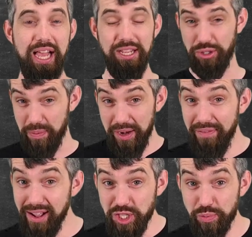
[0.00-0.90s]
So it's a bit of
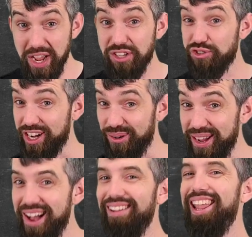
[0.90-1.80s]
algebraic
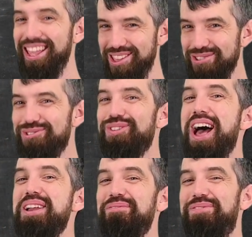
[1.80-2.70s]
trickery. I'll let you
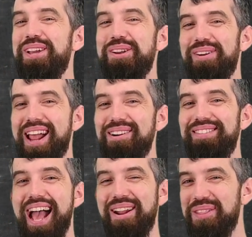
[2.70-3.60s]
try and figure it out
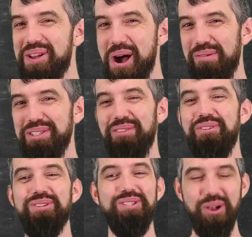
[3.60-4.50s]
down in the comments if
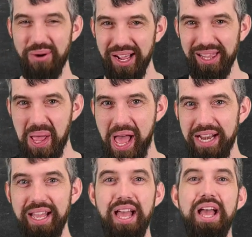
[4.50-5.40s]
you're so
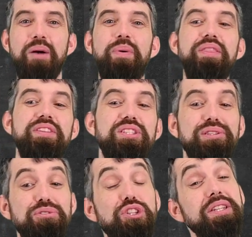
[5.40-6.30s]
inclined. But the
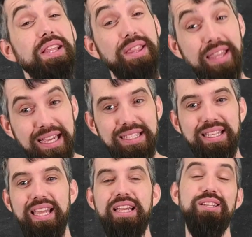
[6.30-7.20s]
solution to this
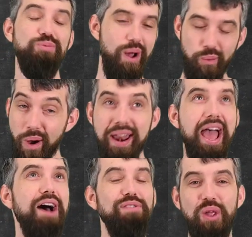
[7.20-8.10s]
is, well,
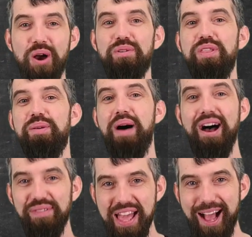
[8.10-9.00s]
1/2 logarithm
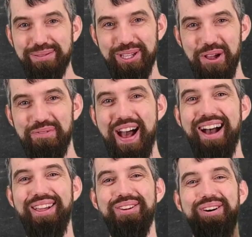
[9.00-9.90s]
of the absolute
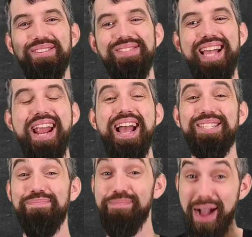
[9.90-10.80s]
value of sine
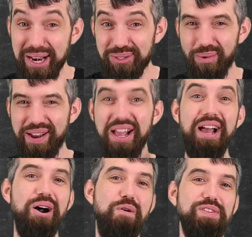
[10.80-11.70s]
x minus 1
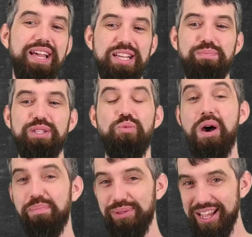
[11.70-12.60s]
over sine x plus
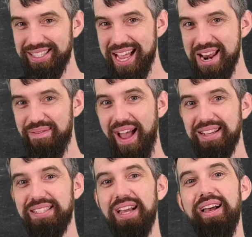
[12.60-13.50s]
1 plus sine of
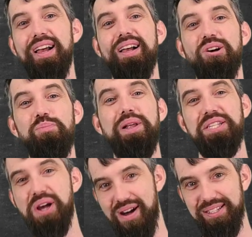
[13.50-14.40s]
x plus a
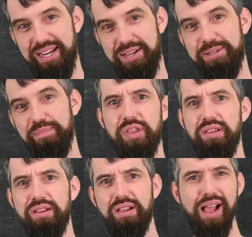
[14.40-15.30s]
constant.
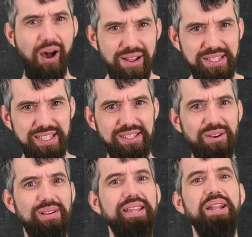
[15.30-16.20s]
The constants
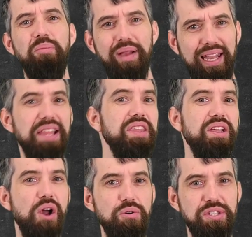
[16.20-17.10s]
are a little bit like the
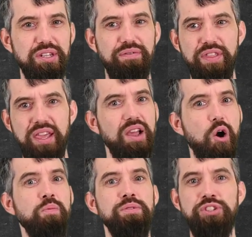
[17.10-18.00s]
ghost of the
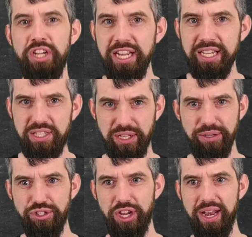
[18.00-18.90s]
homogeneous
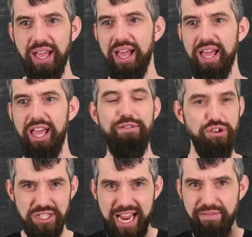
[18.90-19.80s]
solution. If you
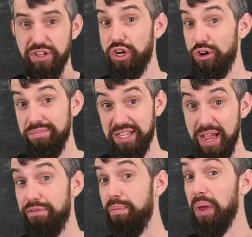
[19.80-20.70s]
just have the terms that
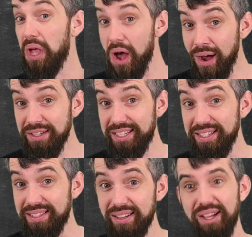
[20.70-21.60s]
come from the
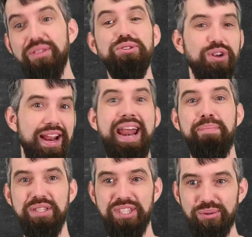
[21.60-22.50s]
constants, those are going to add
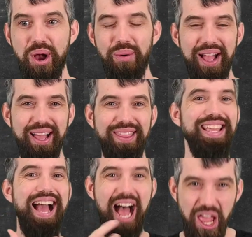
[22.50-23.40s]
up to 0.
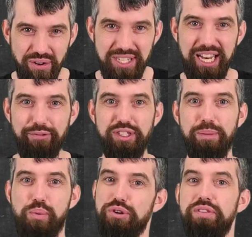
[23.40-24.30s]
The other stuff is the
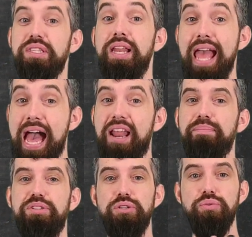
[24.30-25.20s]
portion that's going to add
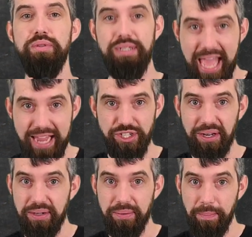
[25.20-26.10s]
up to
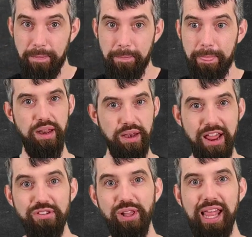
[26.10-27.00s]
tangent.
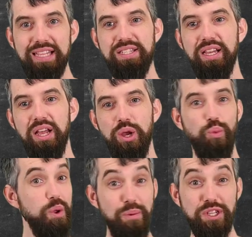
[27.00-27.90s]
Nevertheless,
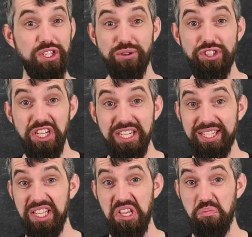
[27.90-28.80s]
we were searching to
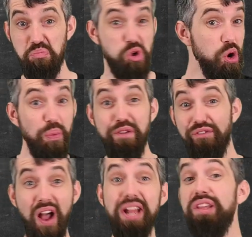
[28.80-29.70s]
see, could we
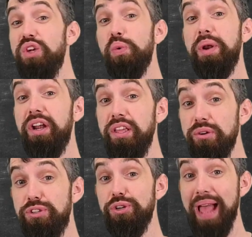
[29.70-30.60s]
find a u1 and a
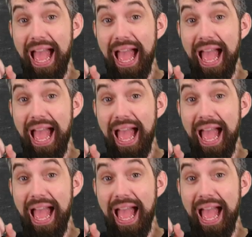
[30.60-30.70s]
u2?